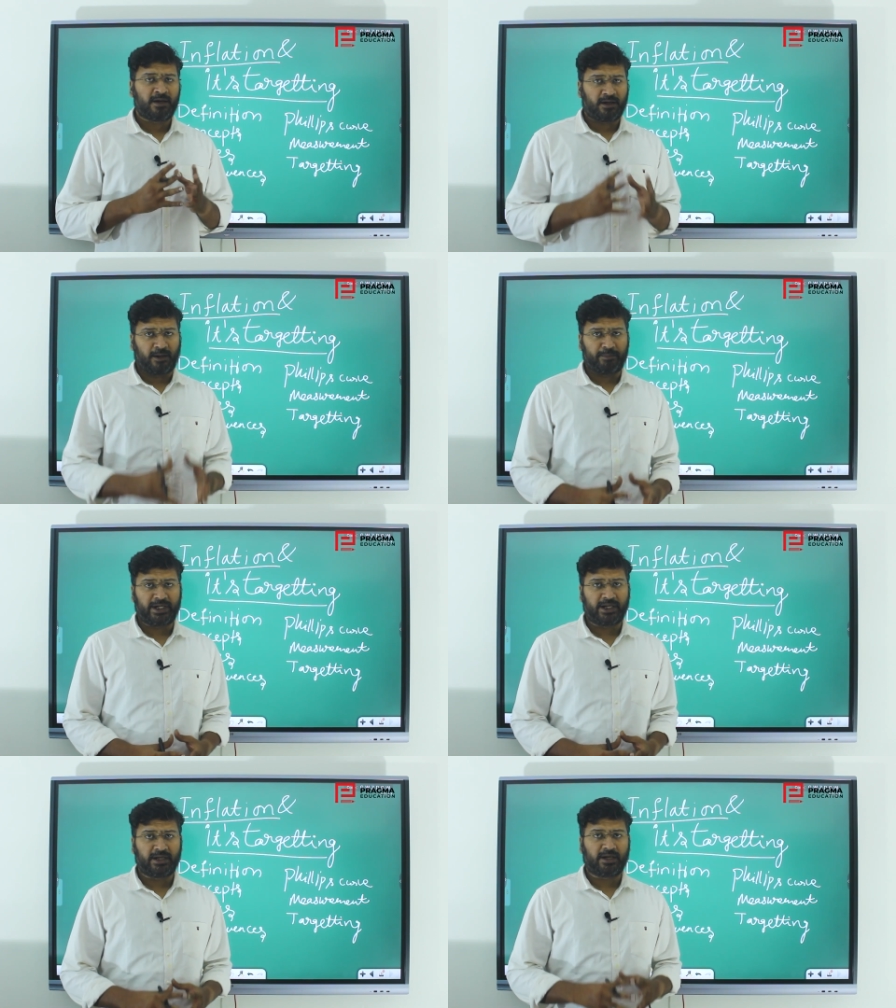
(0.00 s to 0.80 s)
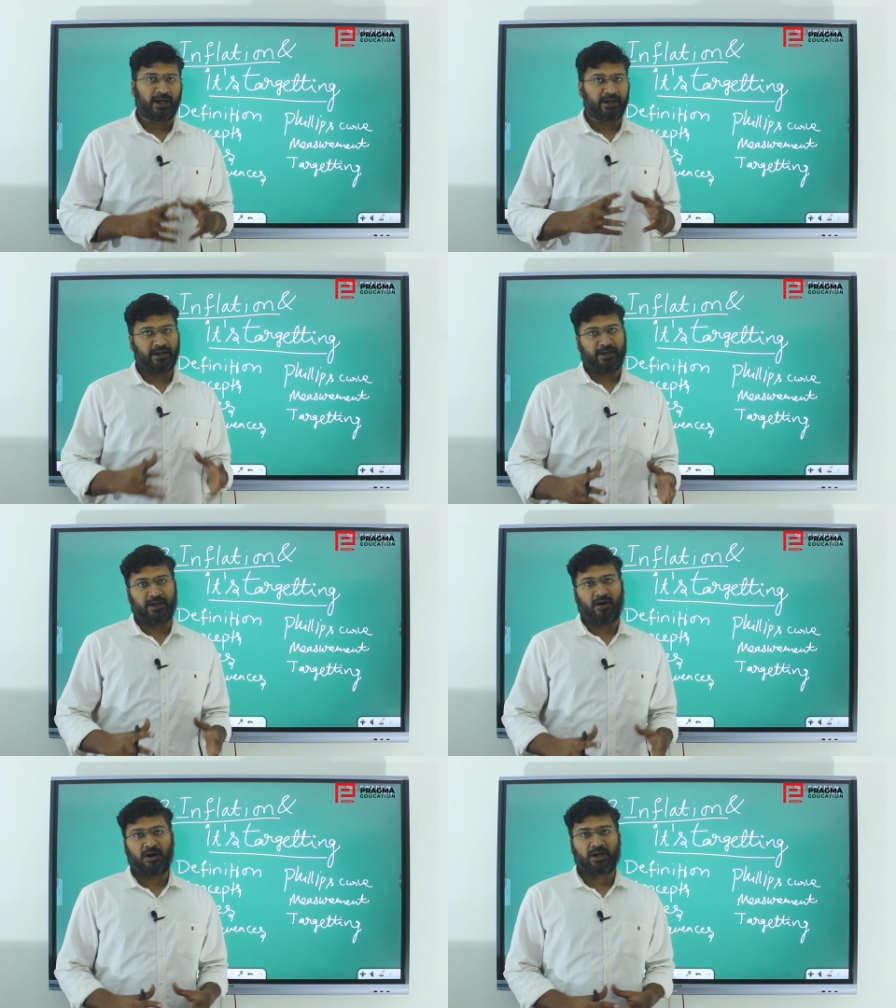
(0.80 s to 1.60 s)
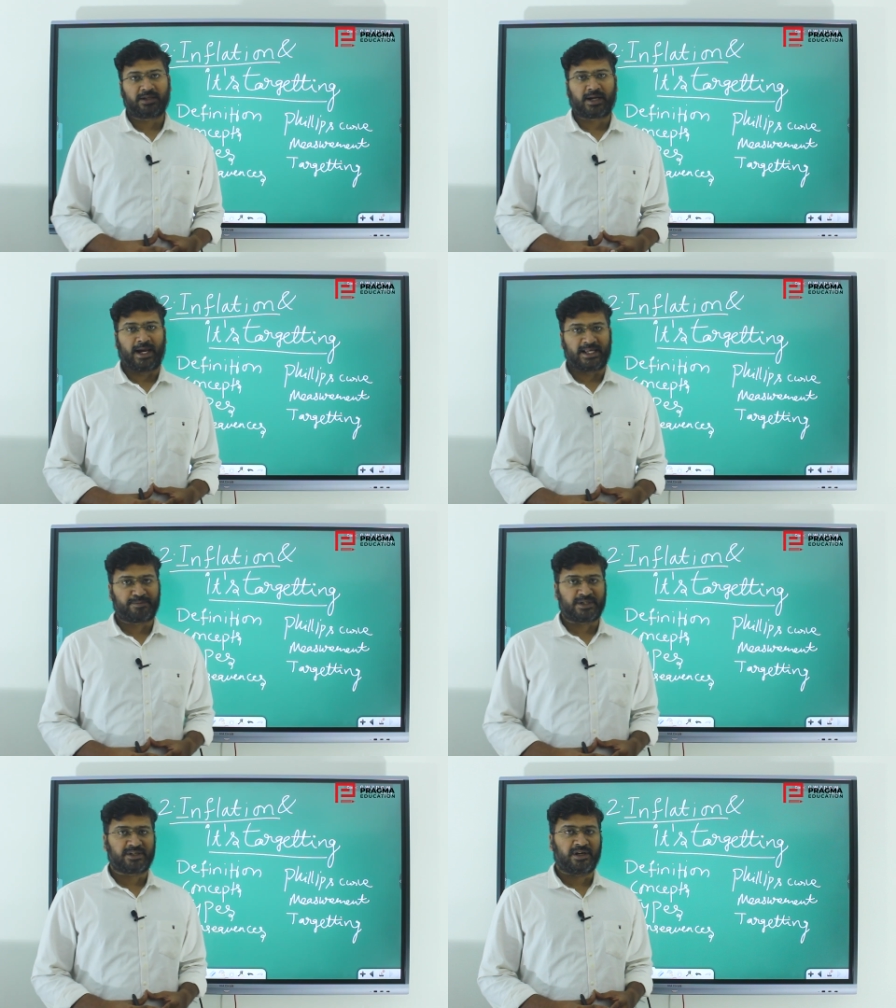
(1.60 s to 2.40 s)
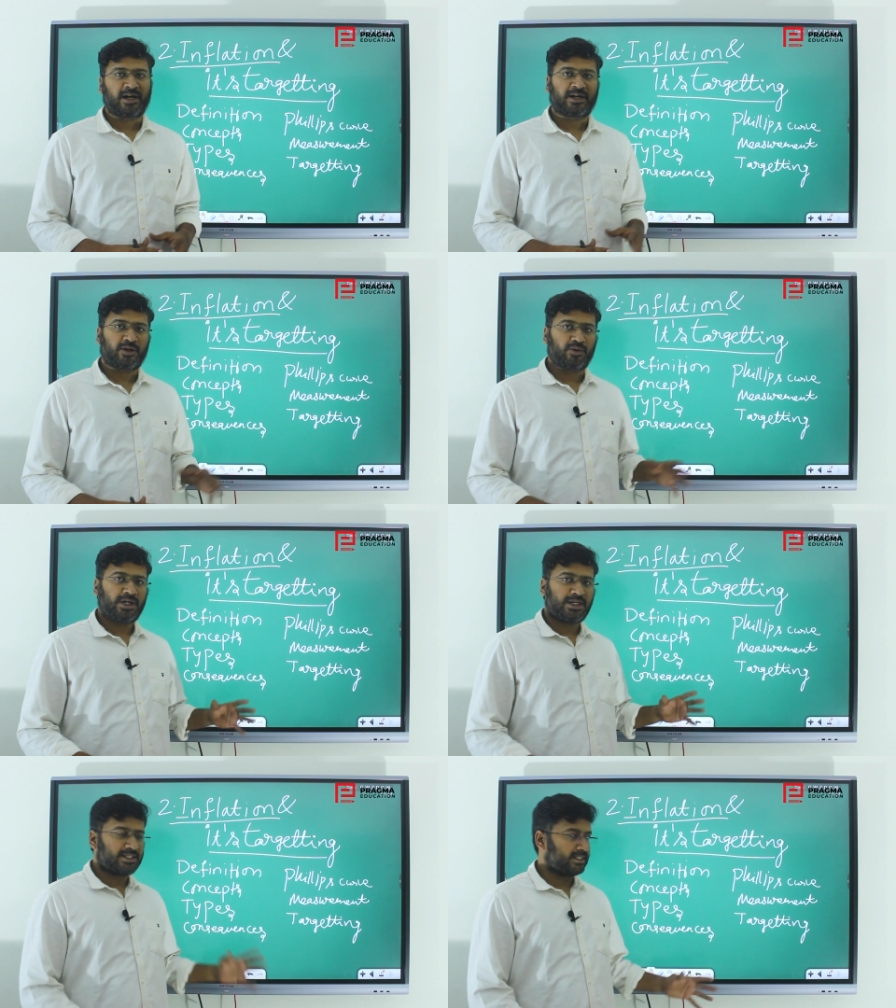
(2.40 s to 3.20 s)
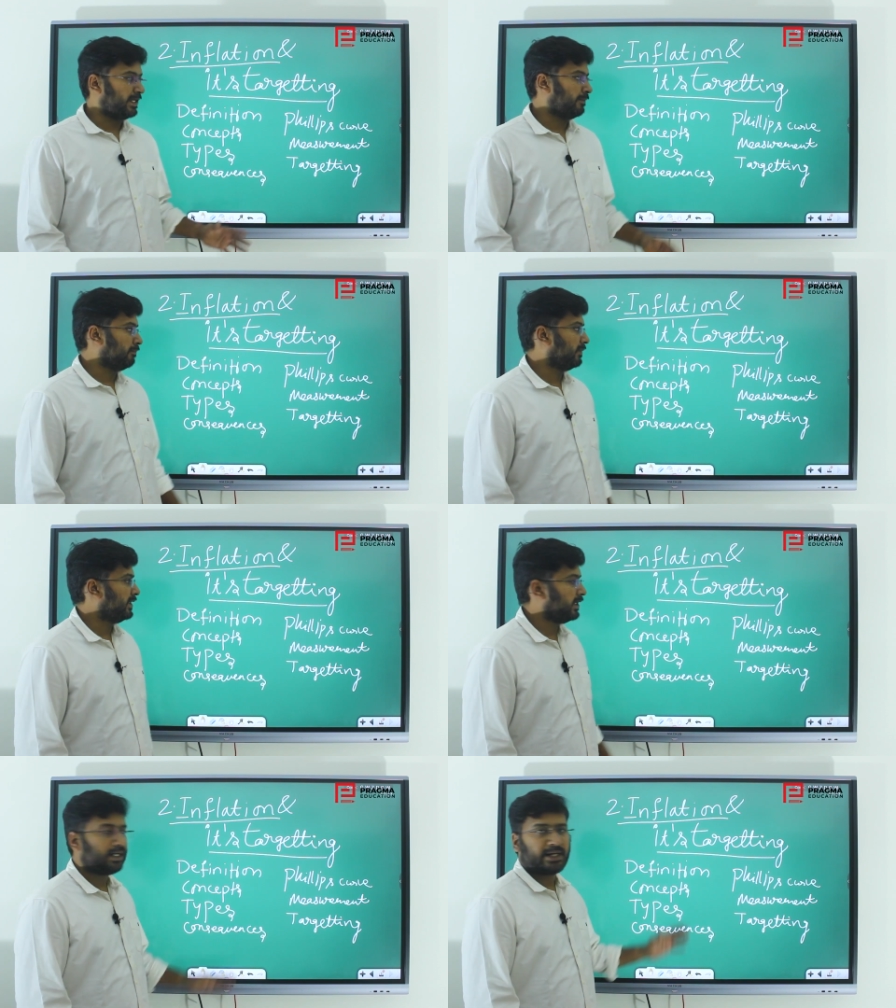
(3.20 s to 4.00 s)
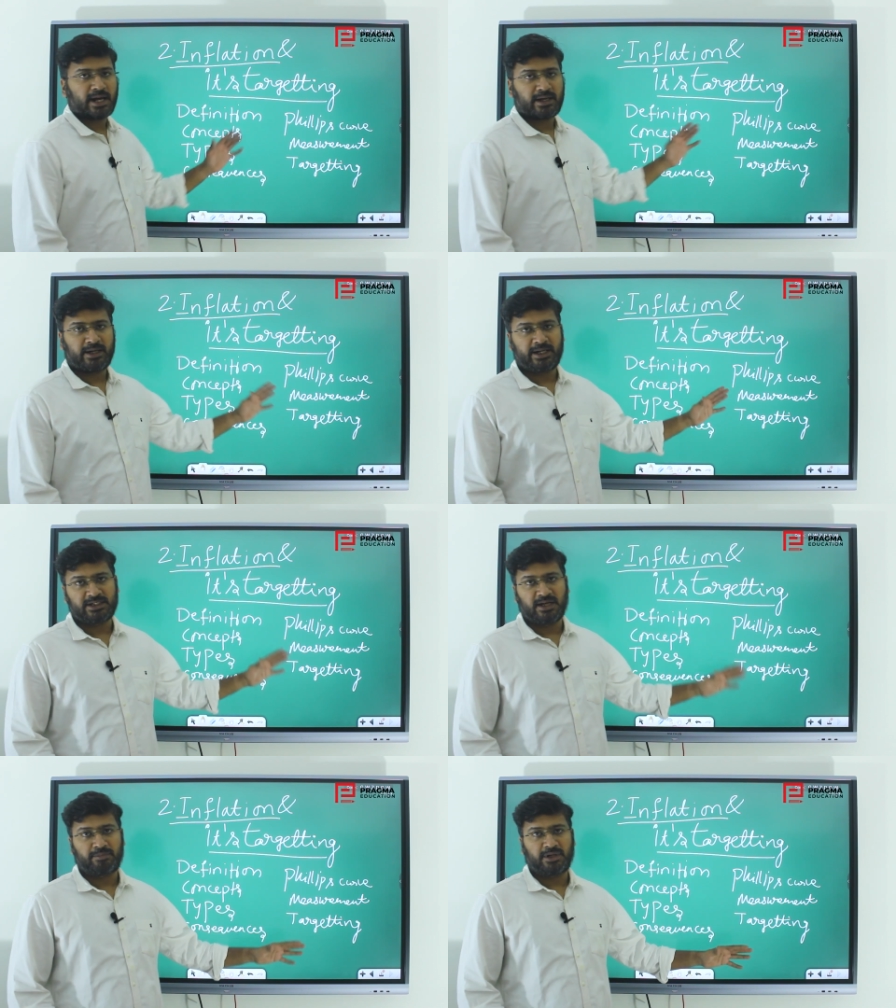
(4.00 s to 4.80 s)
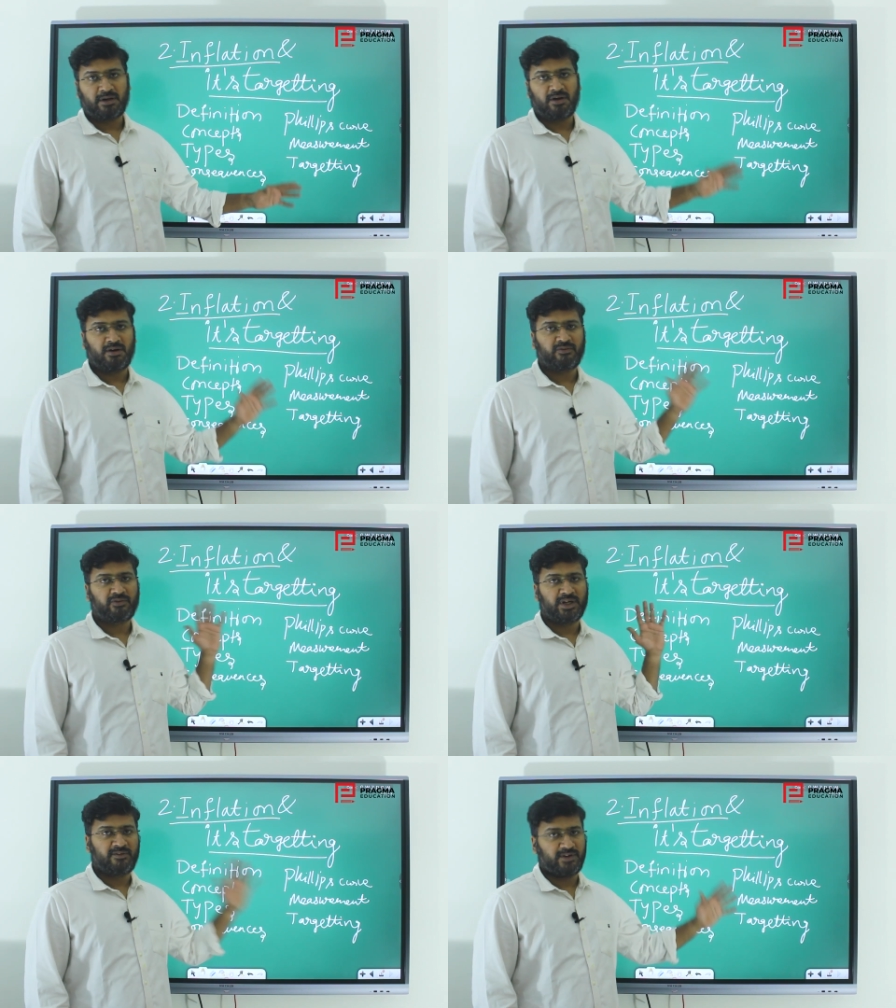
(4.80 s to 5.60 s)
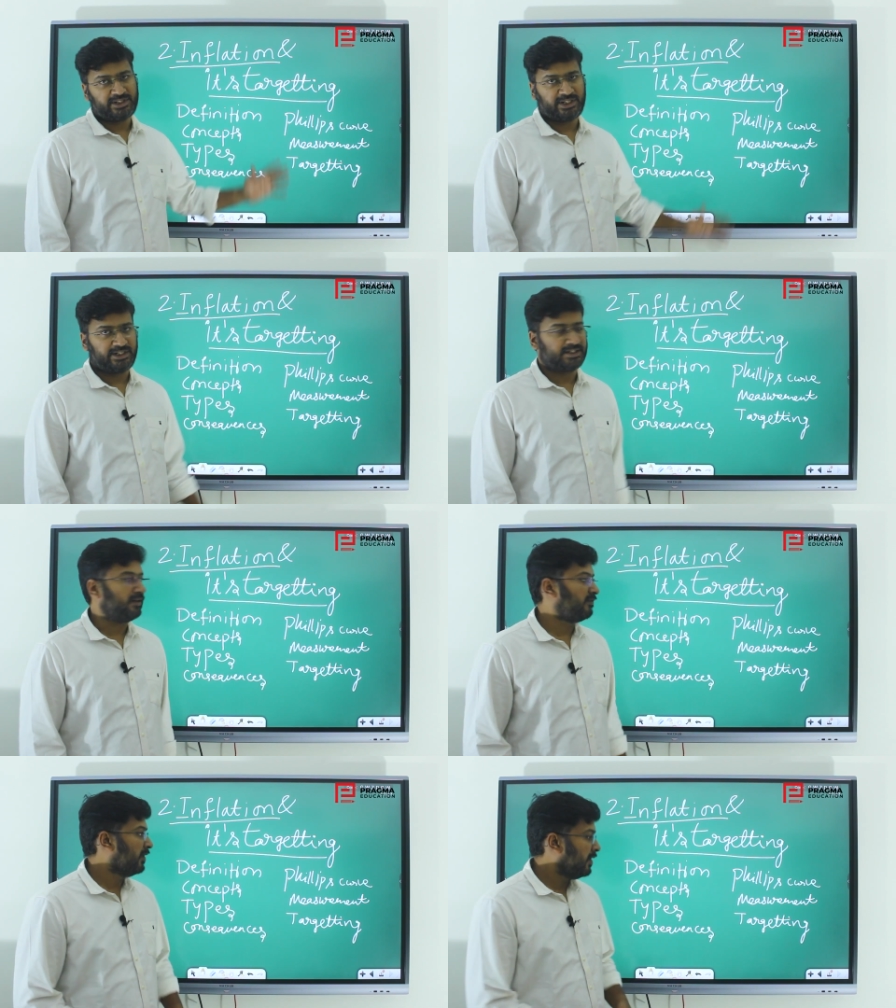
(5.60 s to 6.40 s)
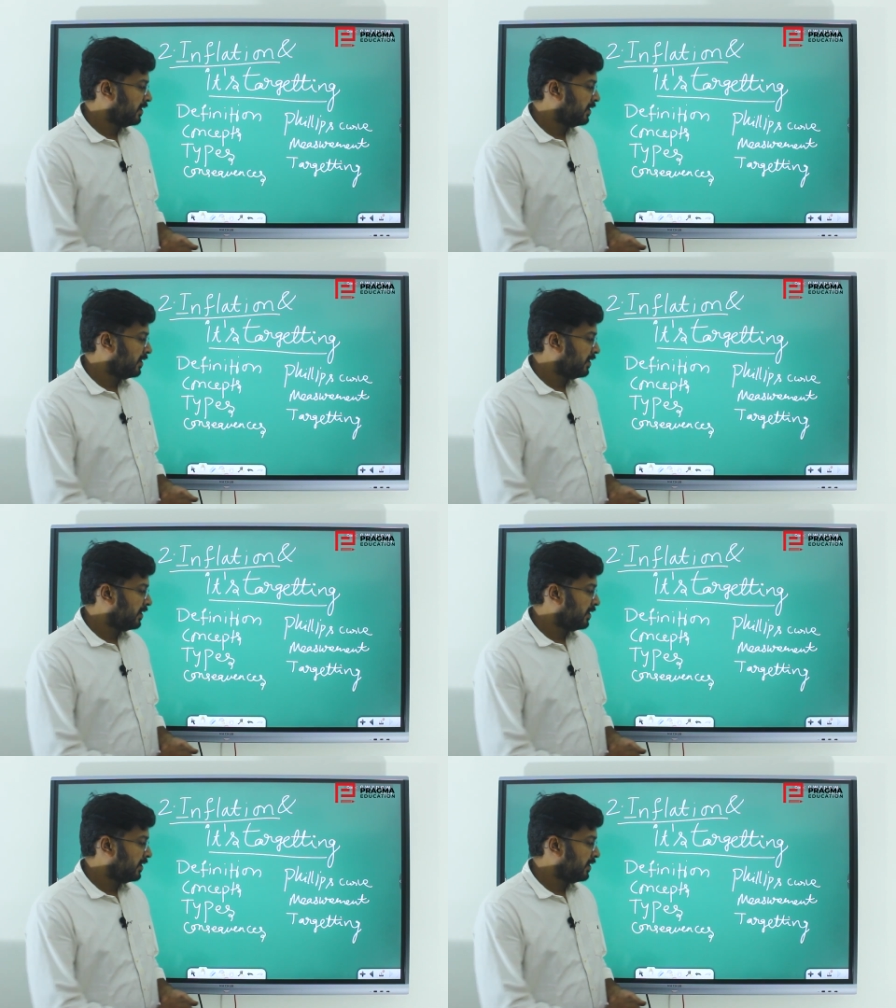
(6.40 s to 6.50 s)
committee and all other aspects related to the same in the targeting chapter of inflation itself.